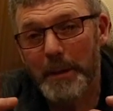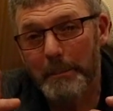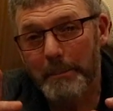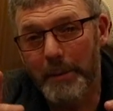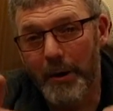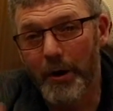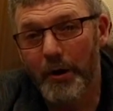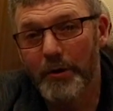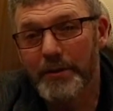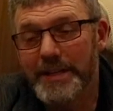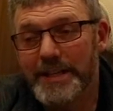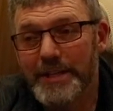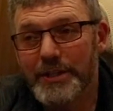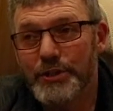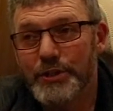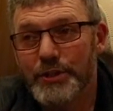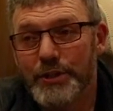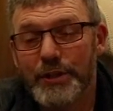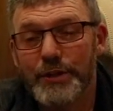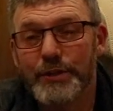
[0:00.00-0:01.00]
But on
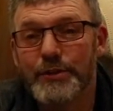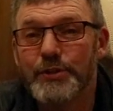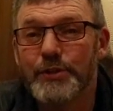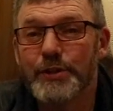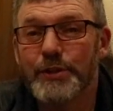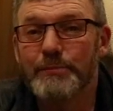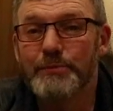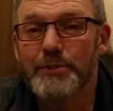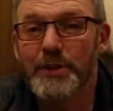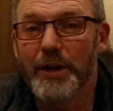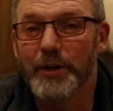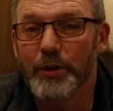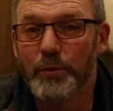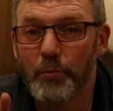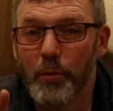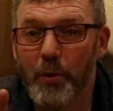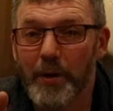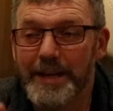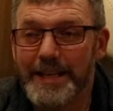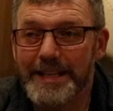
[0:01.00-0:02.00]
his YouTube channel,
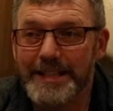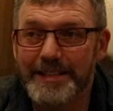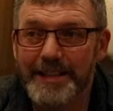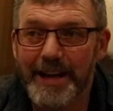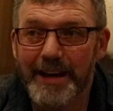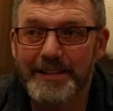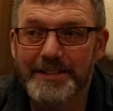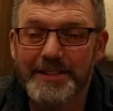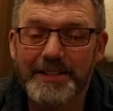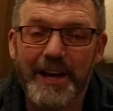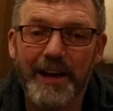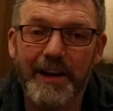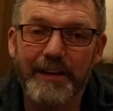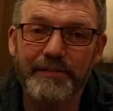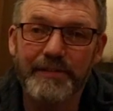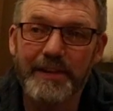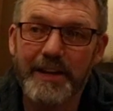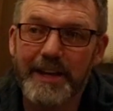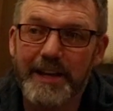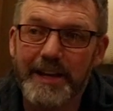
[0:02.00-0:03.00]
what he does have